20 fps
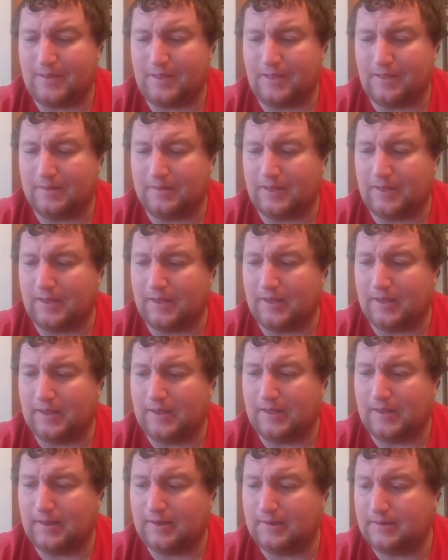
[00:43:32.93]
and
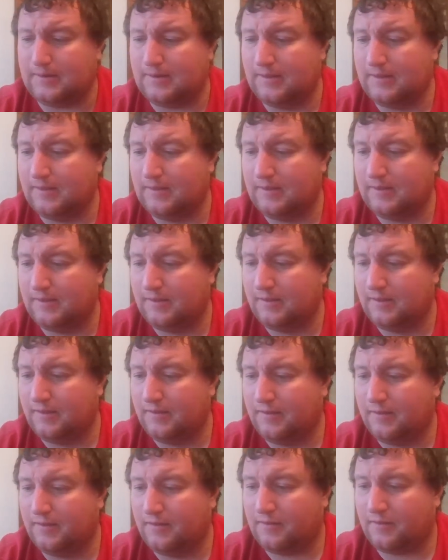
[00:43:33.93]
then,
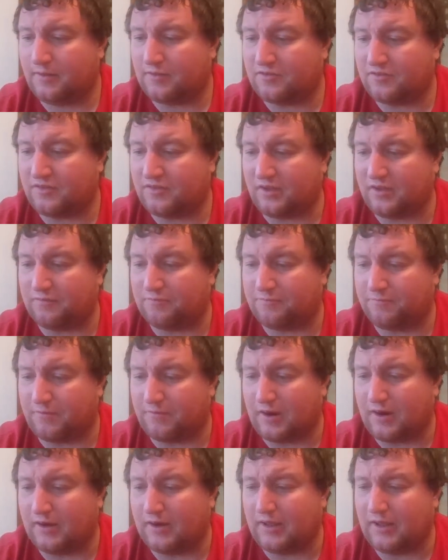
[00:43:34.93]
let's see,
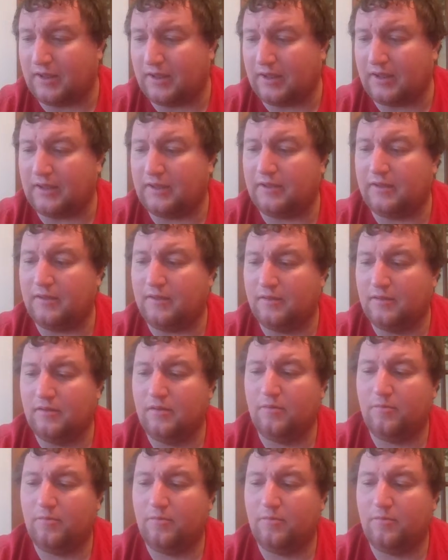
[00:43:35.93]
Friday,